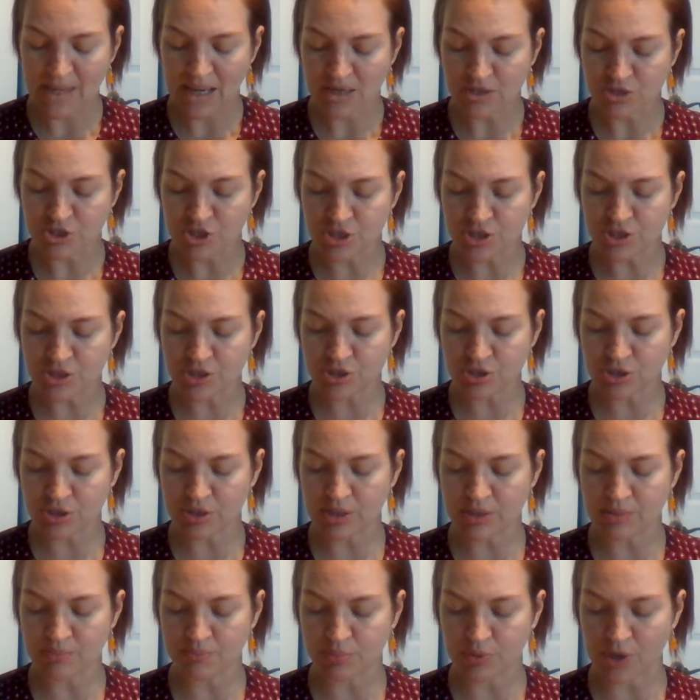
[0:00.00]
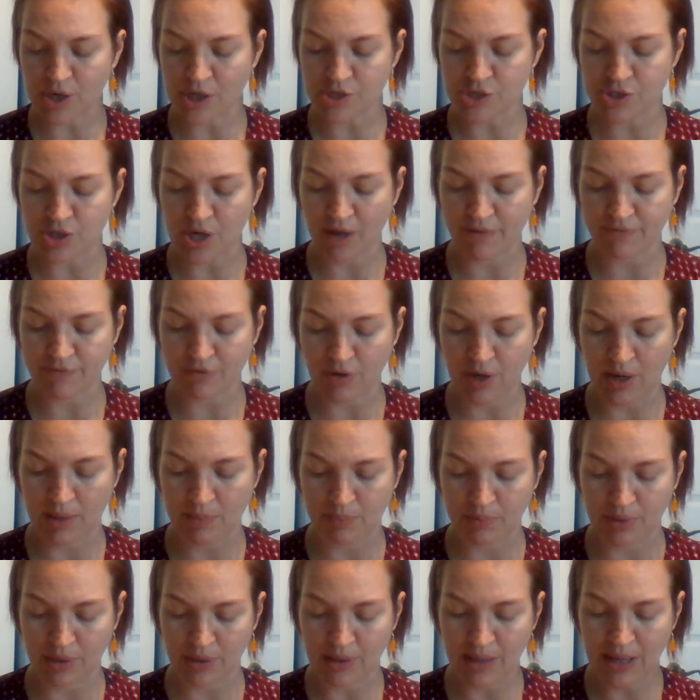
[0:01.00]
She stood and brushed off her
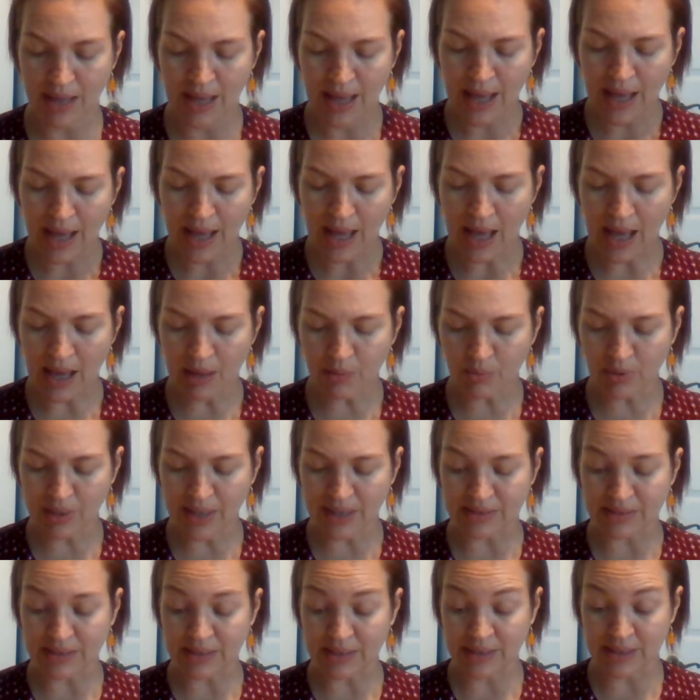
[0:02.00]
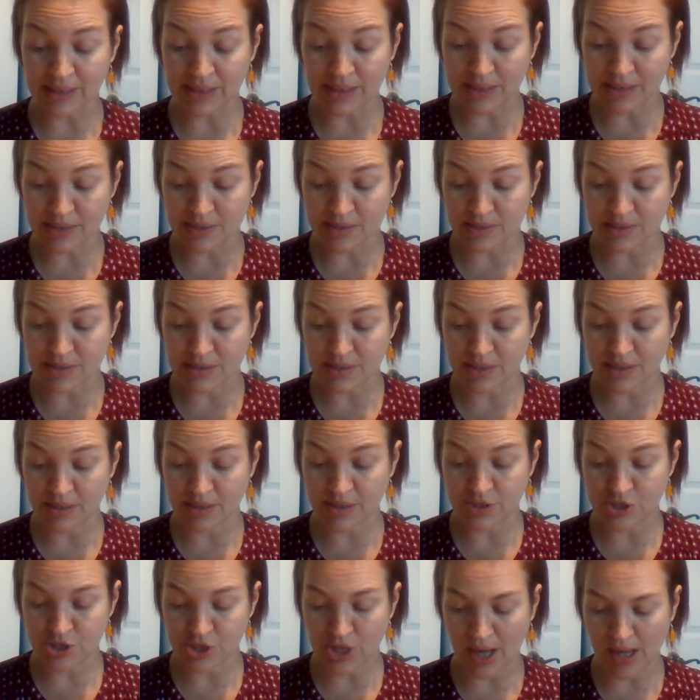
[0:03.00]
apron. I will get the keys to the
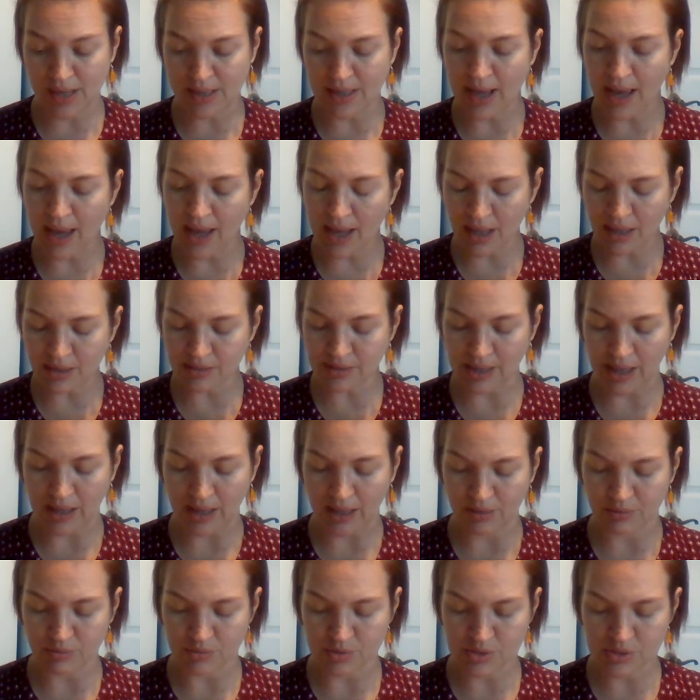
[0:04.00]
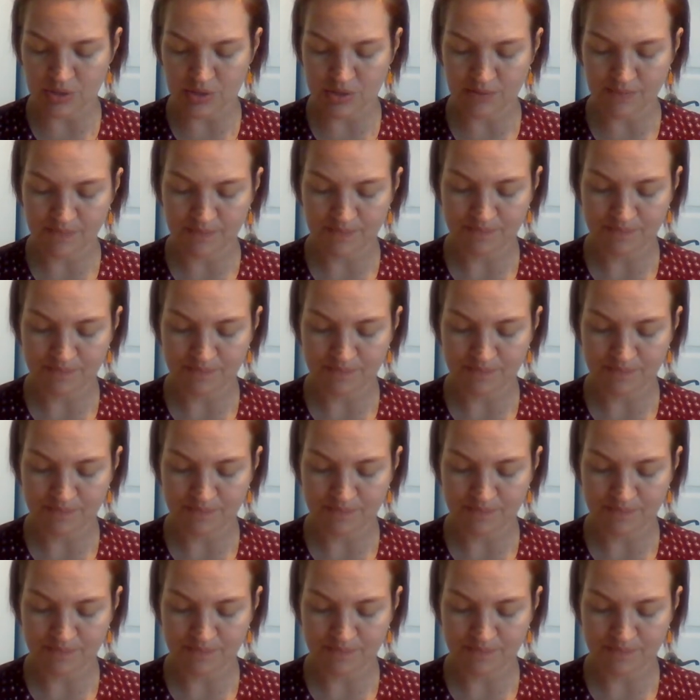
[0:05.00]
shed and the house.